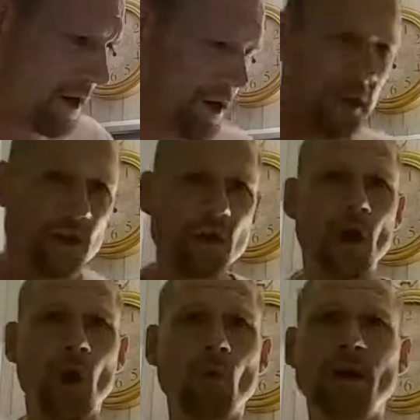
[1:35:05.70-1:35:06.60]
You can
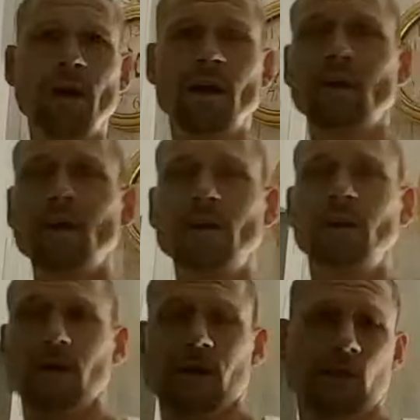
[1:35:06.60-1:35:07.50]
hold it,
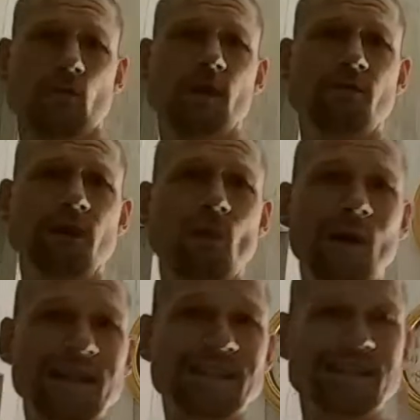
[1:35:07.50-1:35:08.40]
and when you're in the
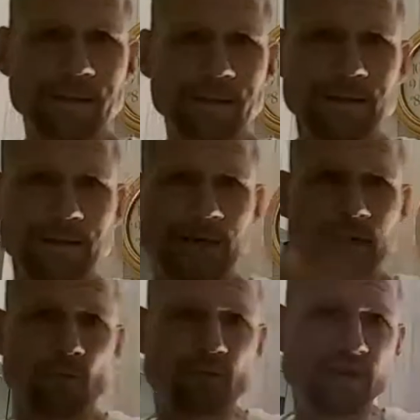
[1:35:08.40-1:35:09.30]
winter, it
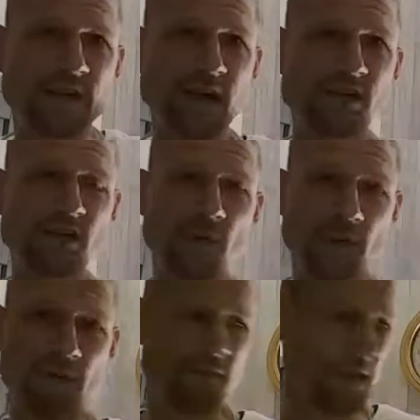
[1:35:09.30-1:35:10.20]
will protect you in
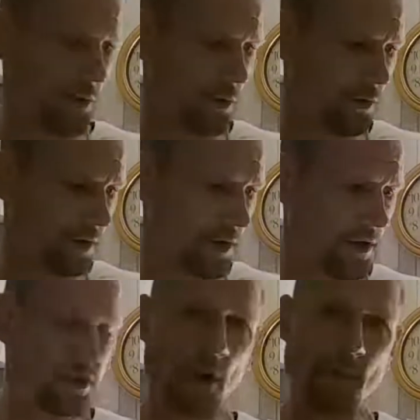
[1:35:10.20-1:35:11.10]
a field, an
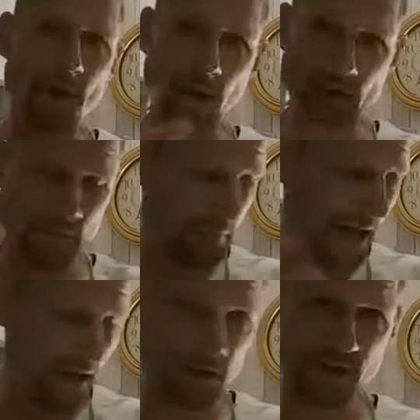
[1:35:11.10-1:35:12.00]
atomically
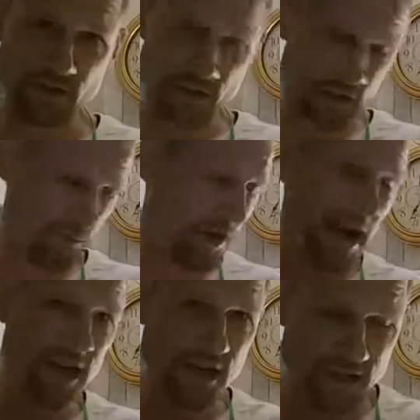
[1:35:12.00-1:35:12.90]
balanced and
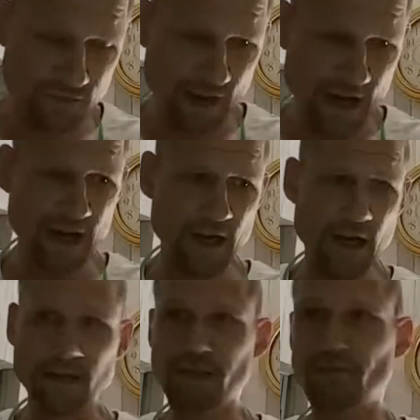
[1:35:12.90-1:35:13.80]

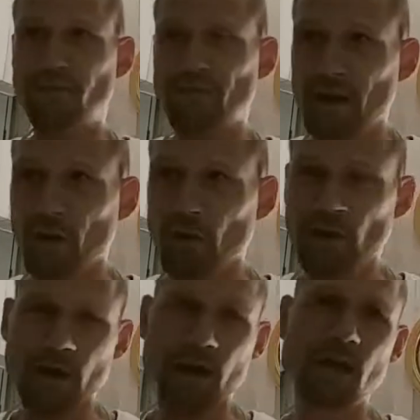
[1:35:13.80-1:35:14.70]
radiative field,
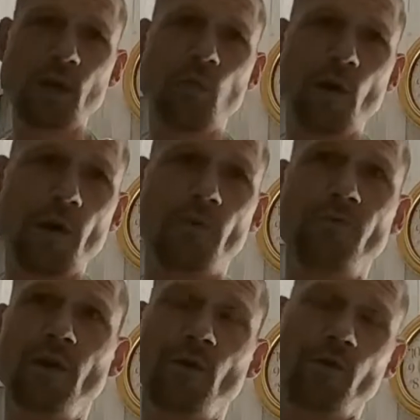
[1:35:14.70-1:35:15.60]
and you will not
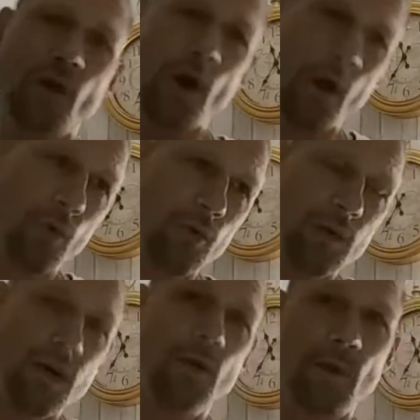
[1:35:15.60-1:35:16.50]
feel the cold
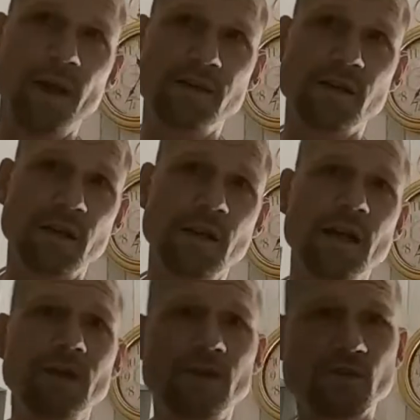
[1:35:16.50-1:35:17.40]
in the winter,
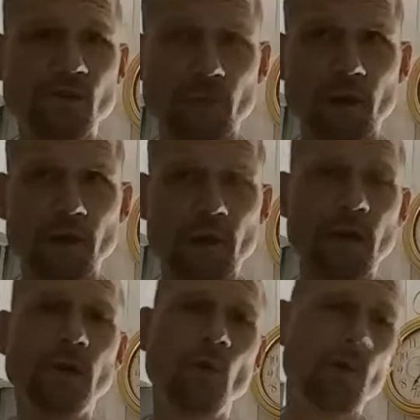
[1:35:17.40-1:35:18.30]
and in the summer
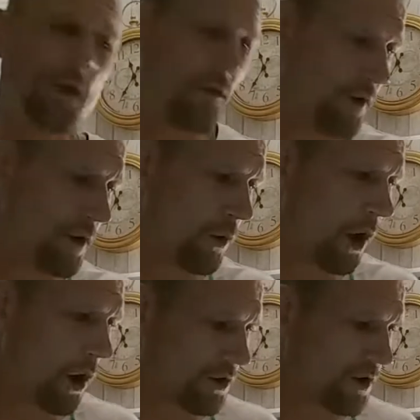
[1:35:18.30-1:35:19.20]
you will not feel
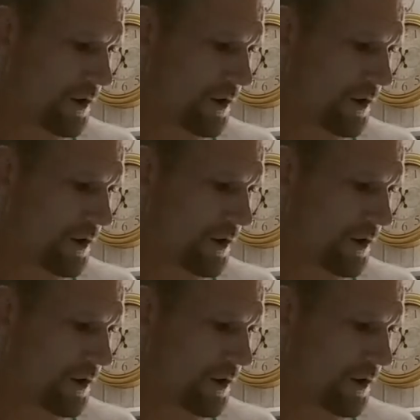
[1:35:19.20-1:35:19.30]
hot.